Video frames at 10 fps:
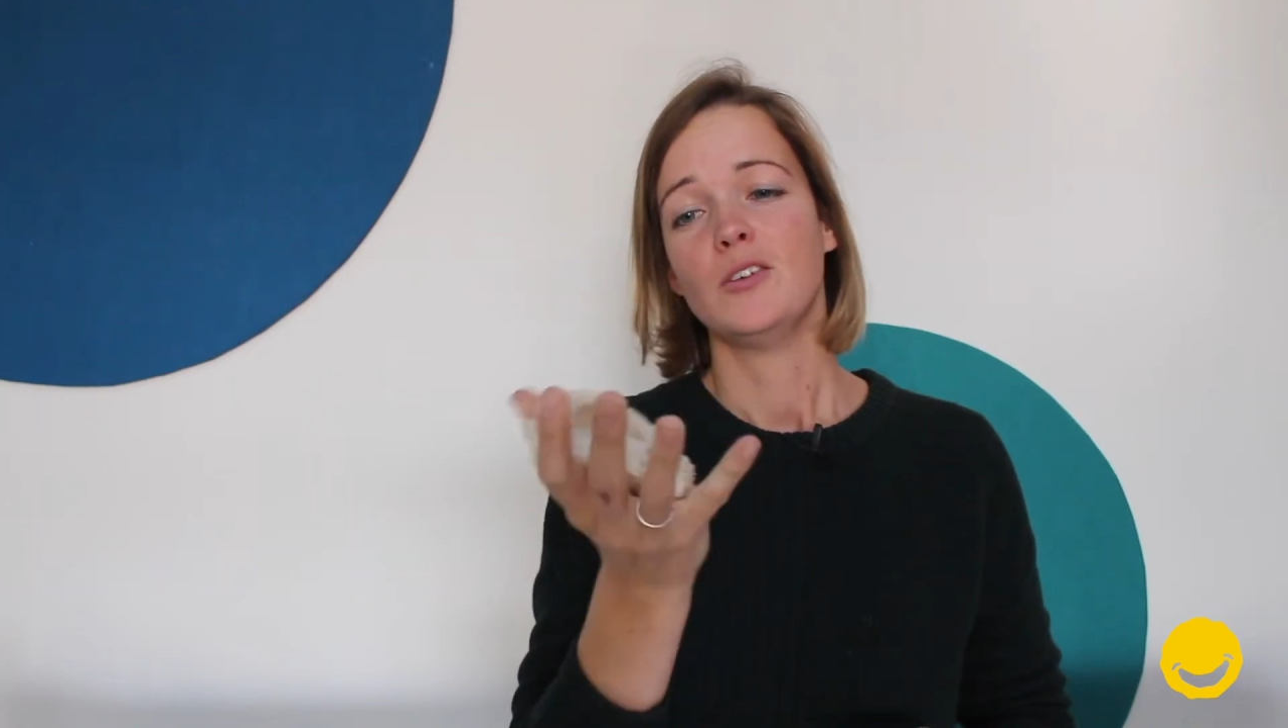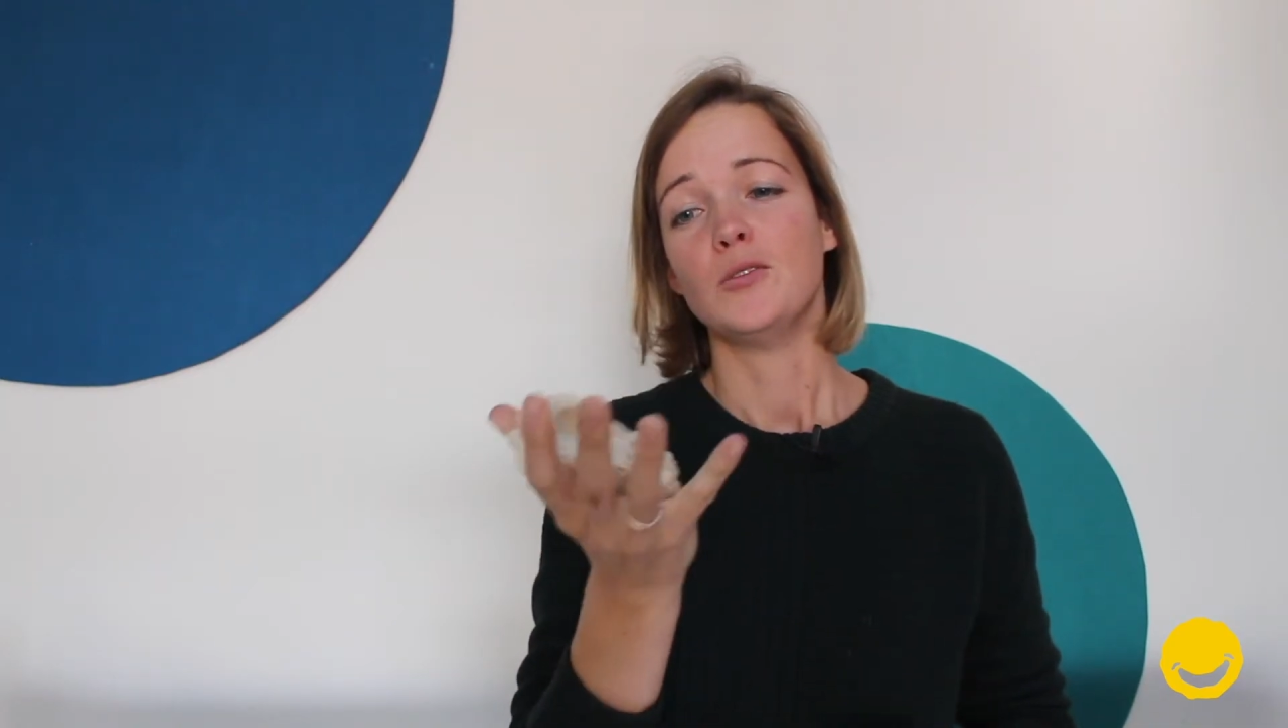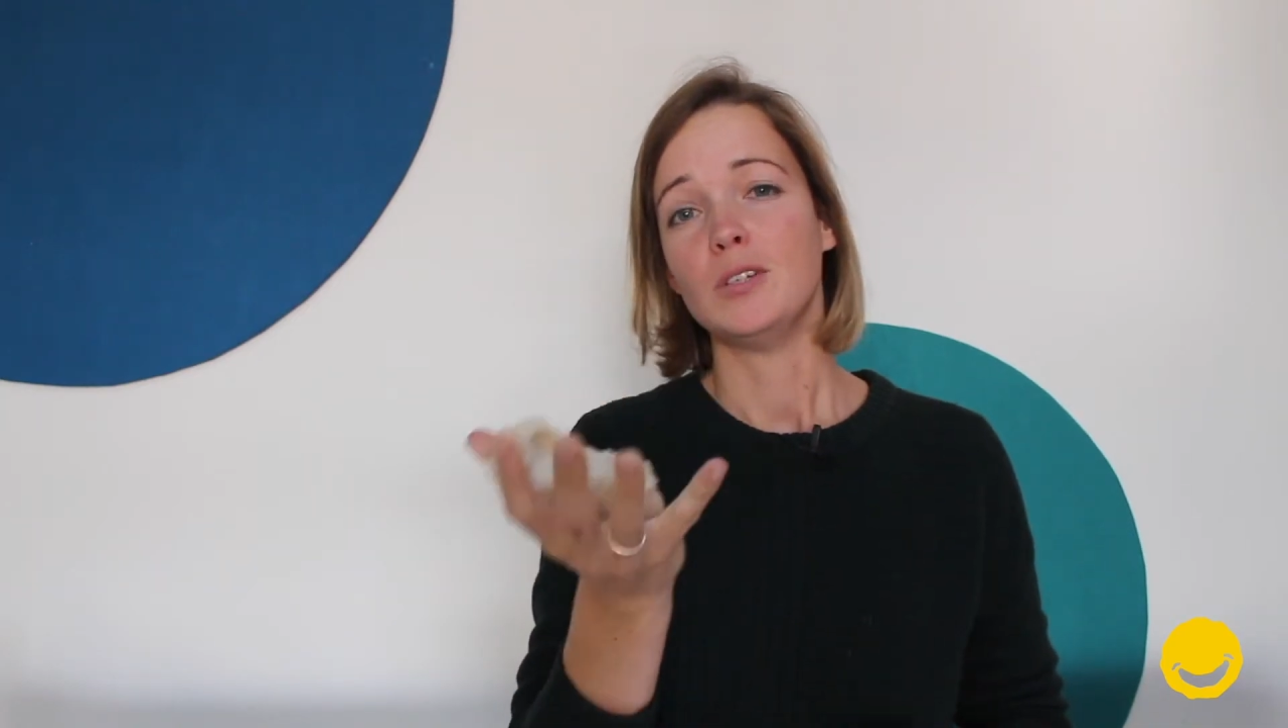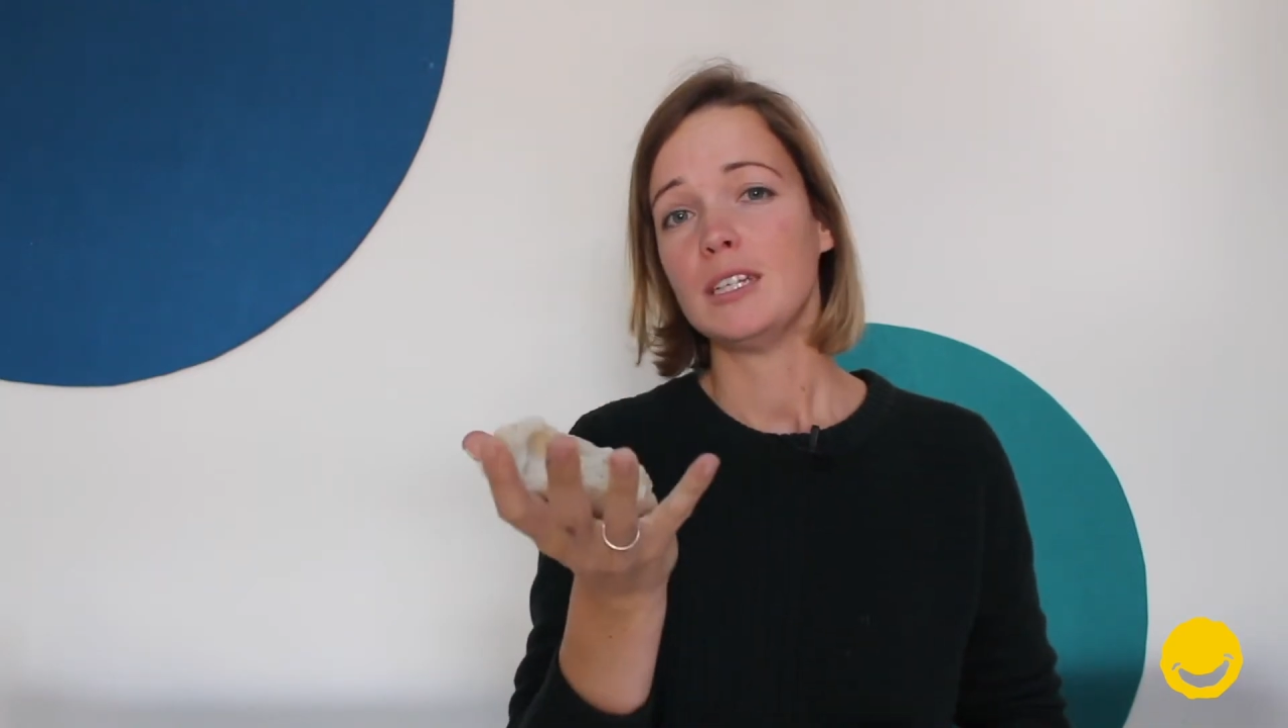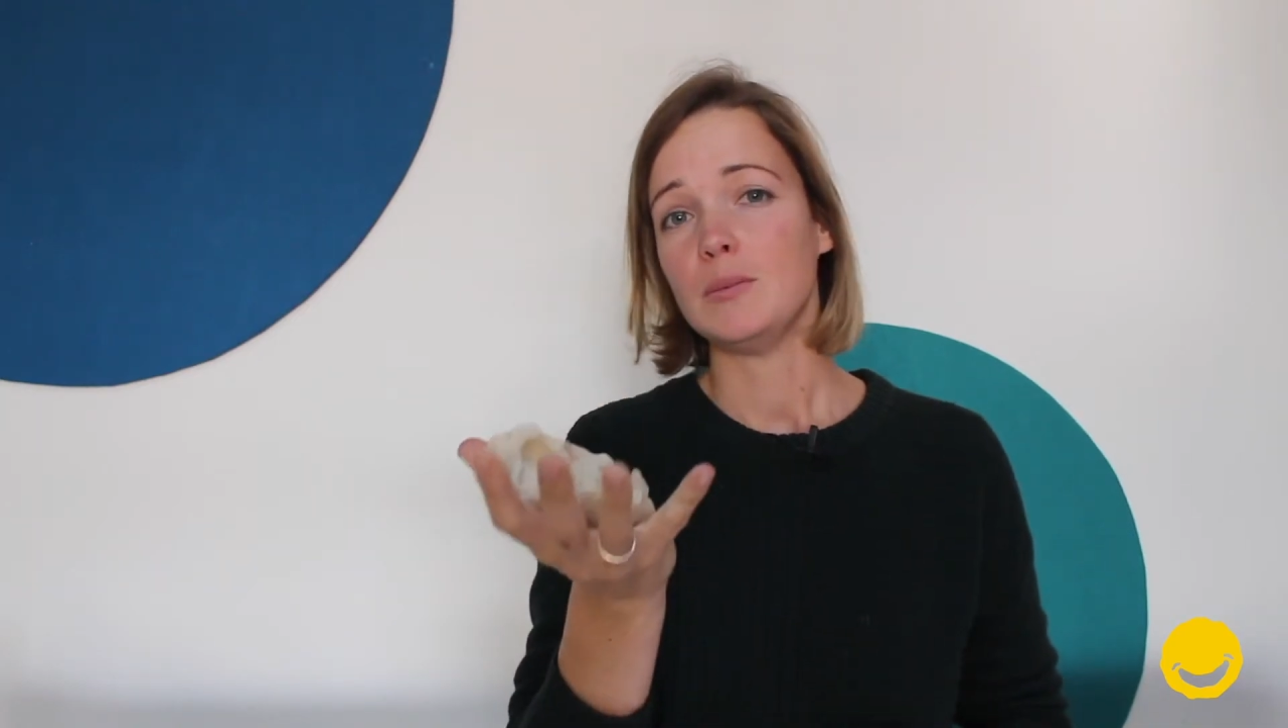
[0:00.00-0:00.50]

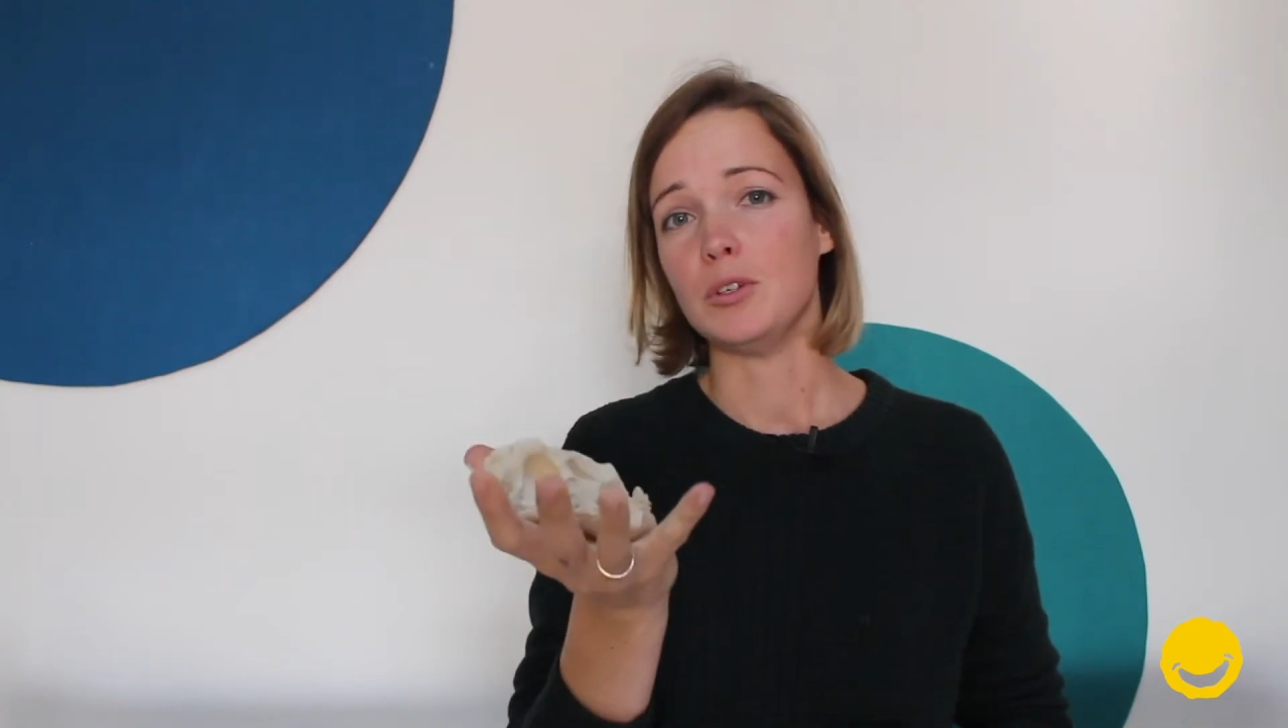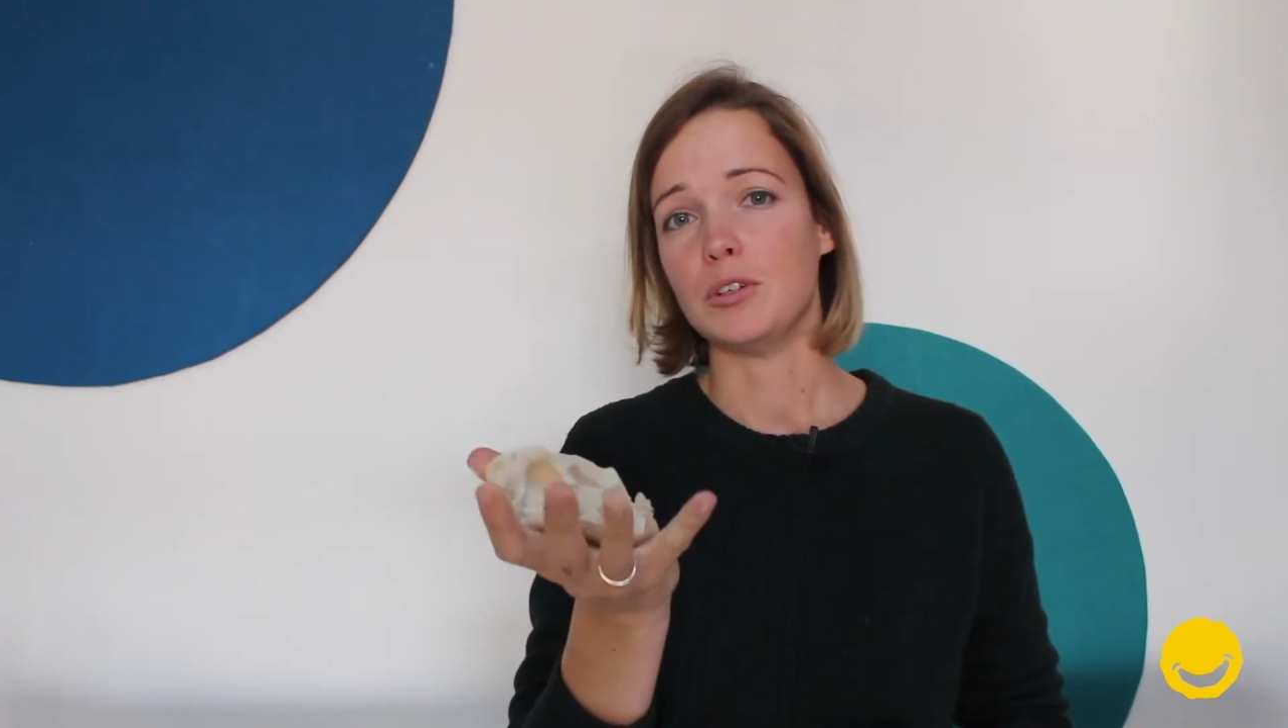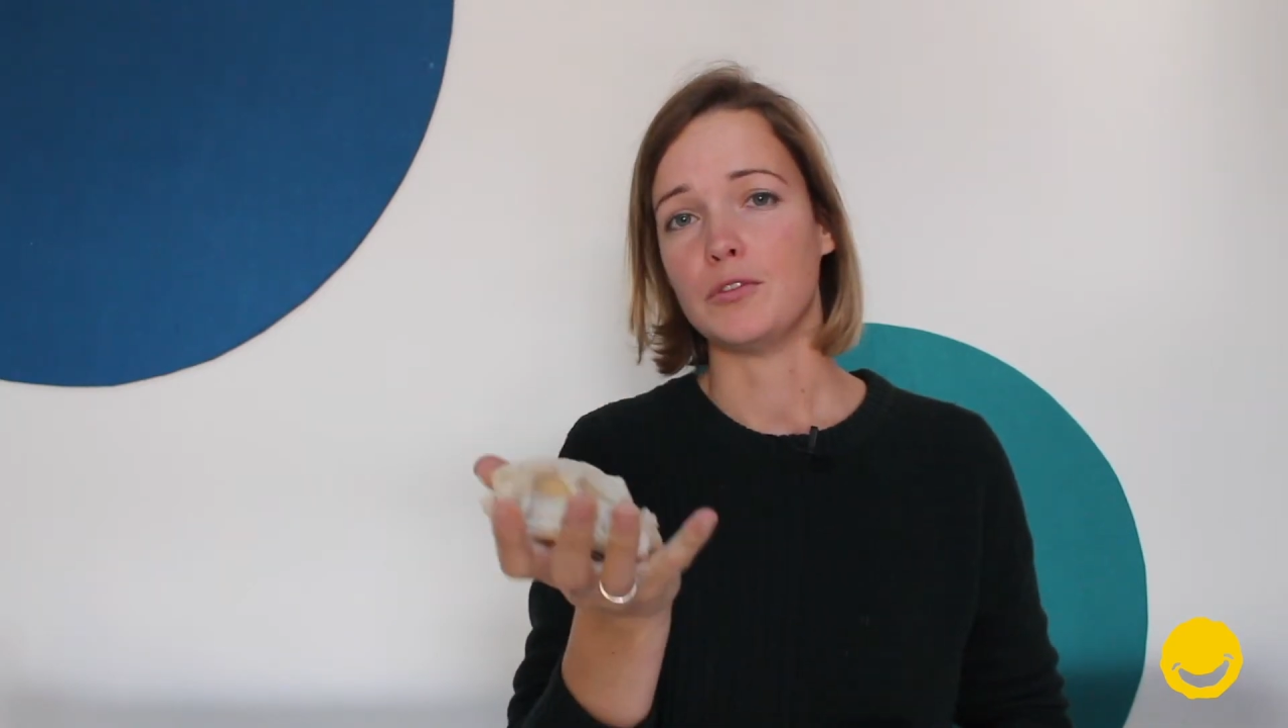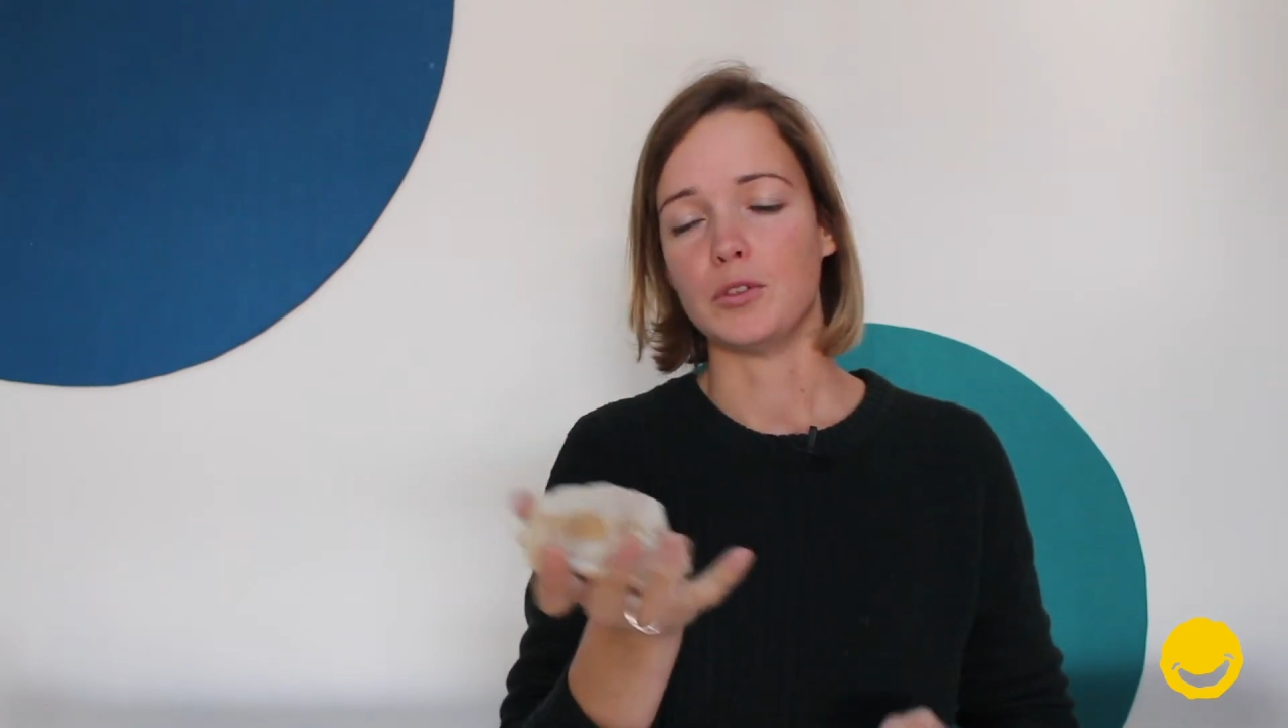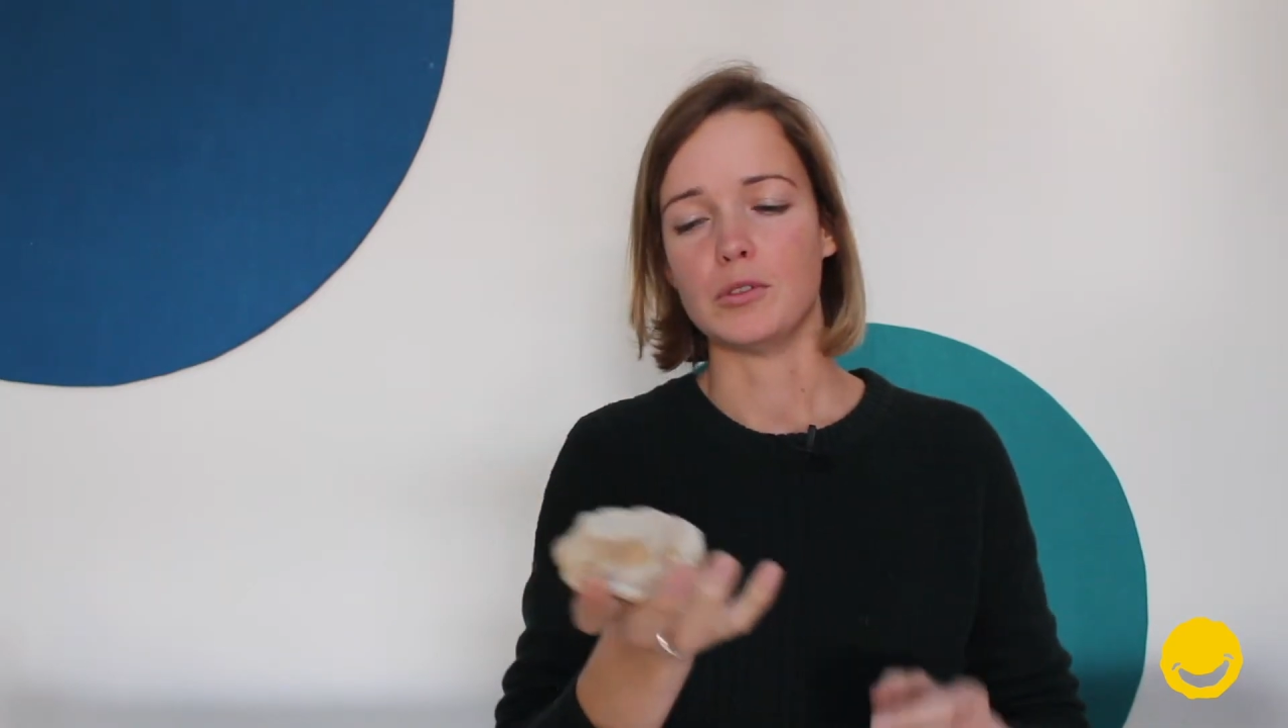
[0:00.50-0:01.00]
really
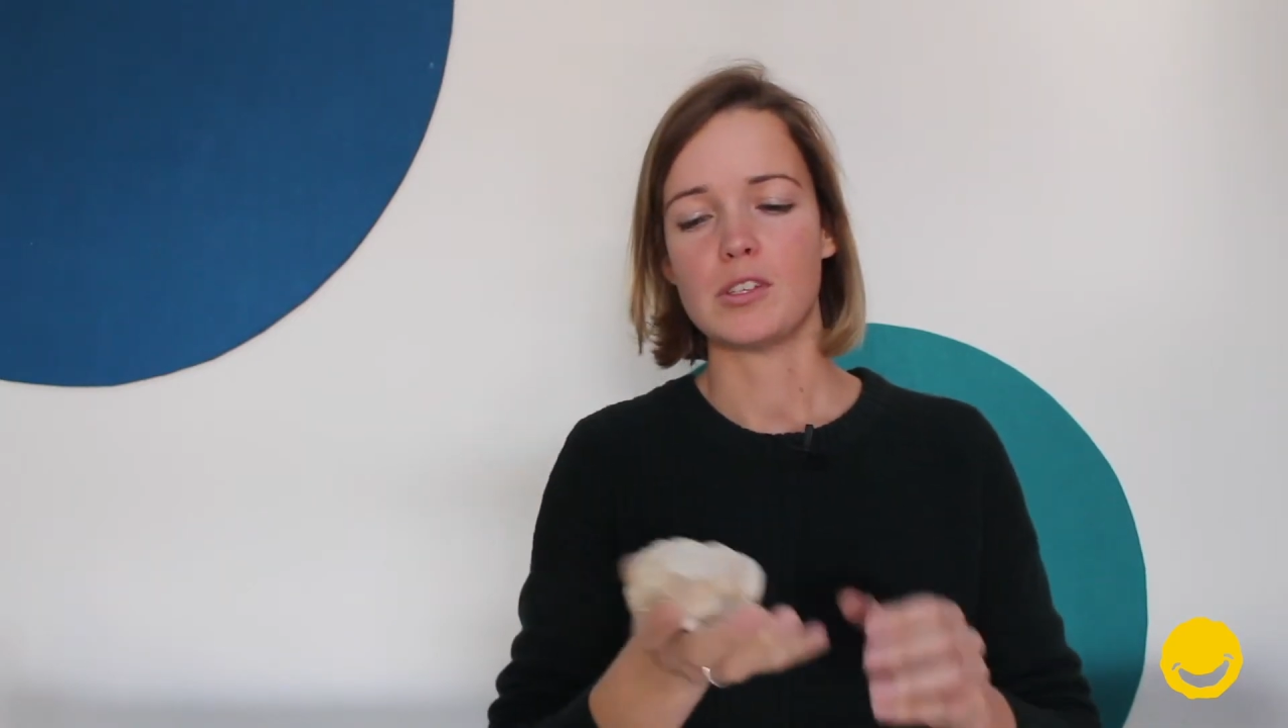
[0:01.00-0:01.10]
beautiful.